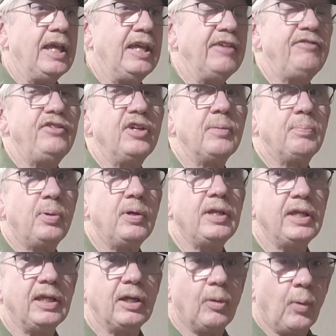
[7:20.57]
If you're
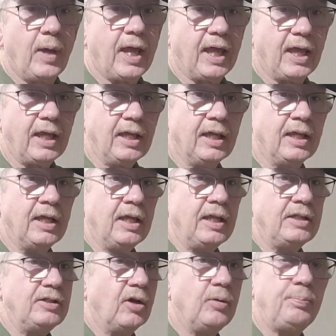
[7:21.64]
putting it away,
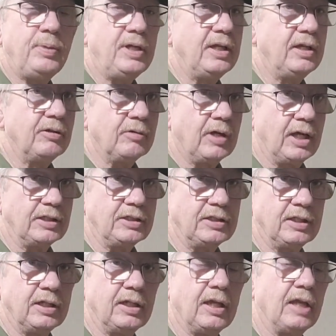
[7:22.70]
don't be in a rush.